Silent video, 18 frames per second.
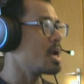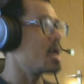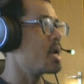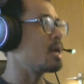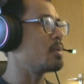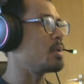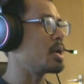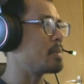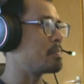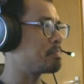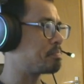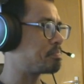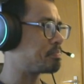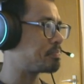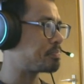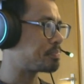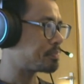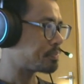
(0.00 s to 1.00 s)
Anyway,
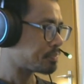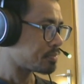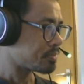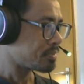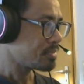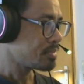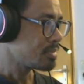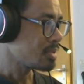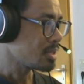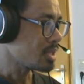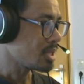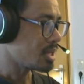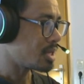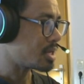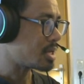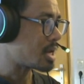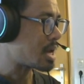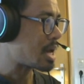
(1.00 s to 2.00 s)

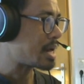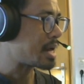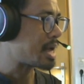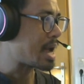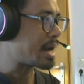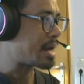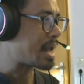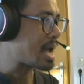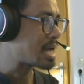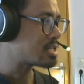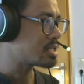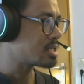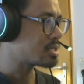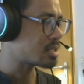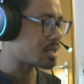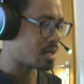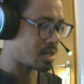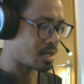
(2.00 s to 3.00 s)
yeah, and that's
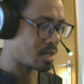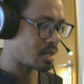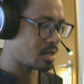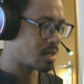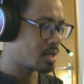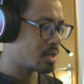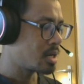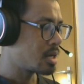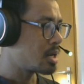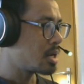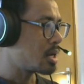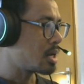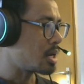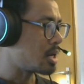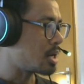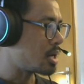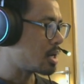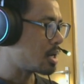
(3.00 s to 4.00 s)
it.
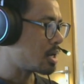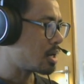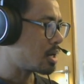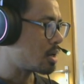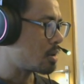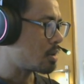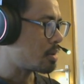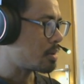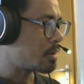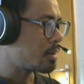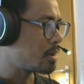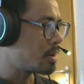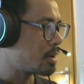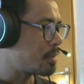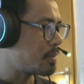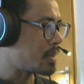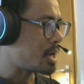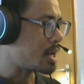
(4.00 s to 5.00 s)

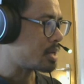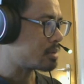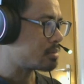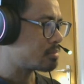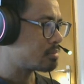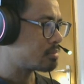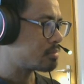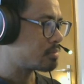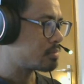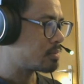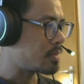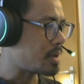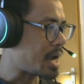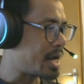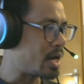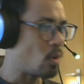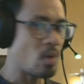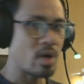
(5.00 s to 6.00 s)
But
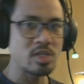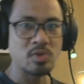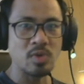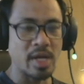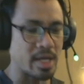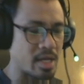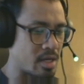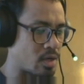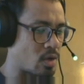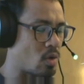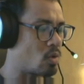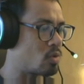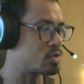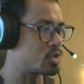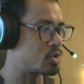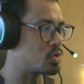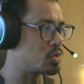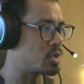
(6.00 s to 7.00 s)
I don't want to go
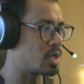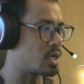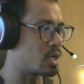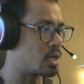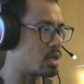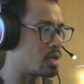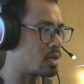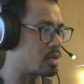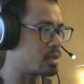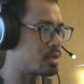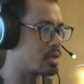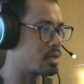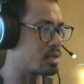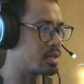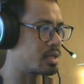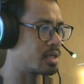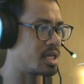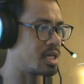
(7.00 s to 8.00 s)
to the
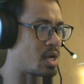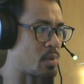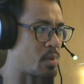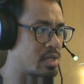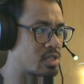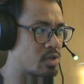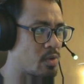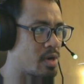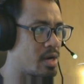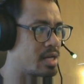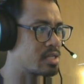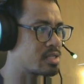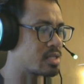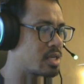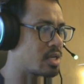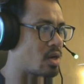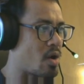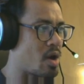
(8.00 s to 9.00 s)
directory
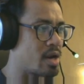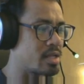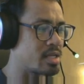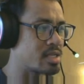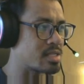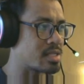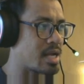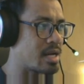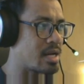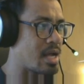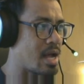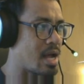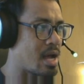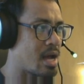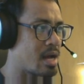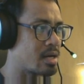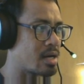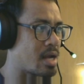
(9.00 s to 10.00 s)
listing or anything like
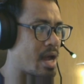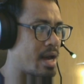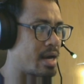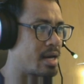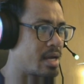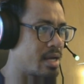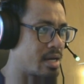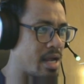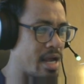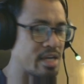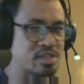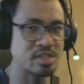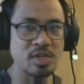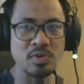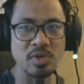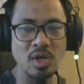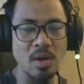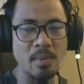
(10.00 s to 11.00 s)
that and then
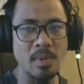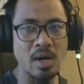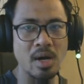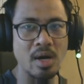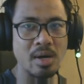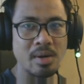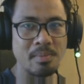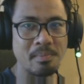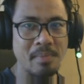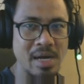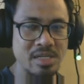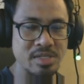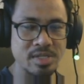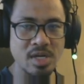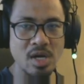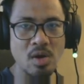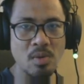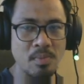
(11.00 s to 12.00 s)
execute the command
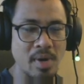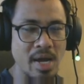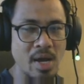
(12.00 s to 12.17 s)
myself.